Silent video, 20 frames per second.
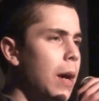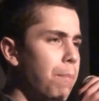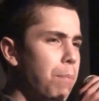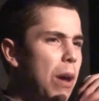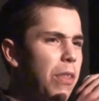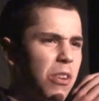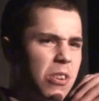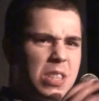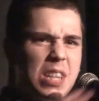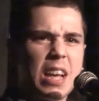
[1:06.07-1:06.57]

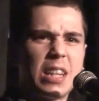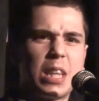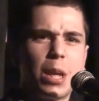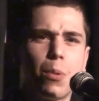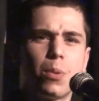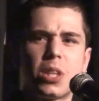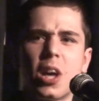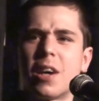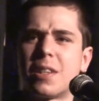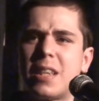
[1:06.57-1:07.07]
Brother says he
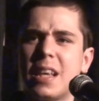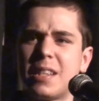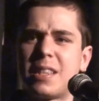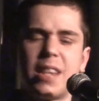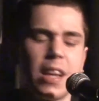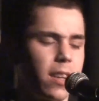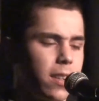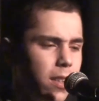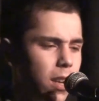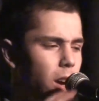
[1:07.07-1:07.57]
was
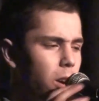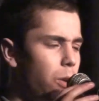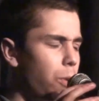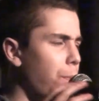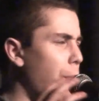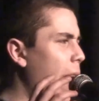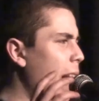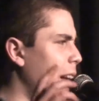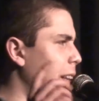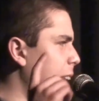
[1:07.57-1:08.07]
autistic.
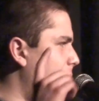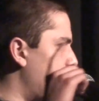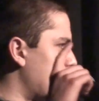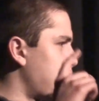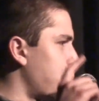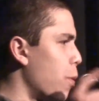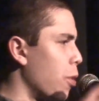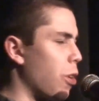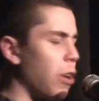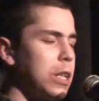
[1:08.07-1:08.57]
No, mild
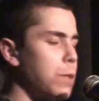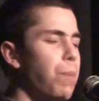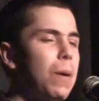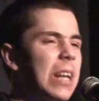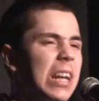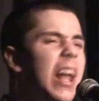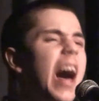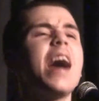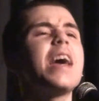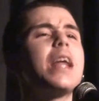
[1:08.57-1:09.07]
Asperger's.
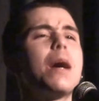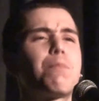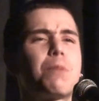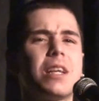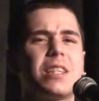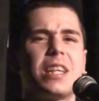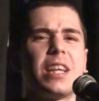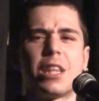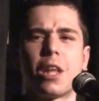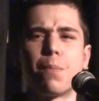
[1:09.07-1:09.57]
But line up
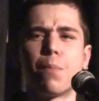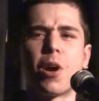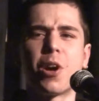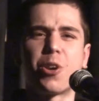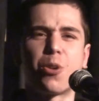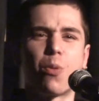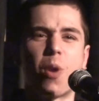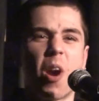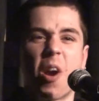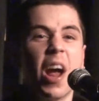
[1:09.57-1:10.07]
to see the
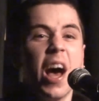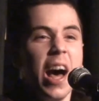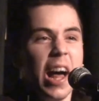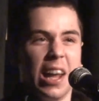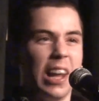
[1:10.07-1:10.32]
murderer.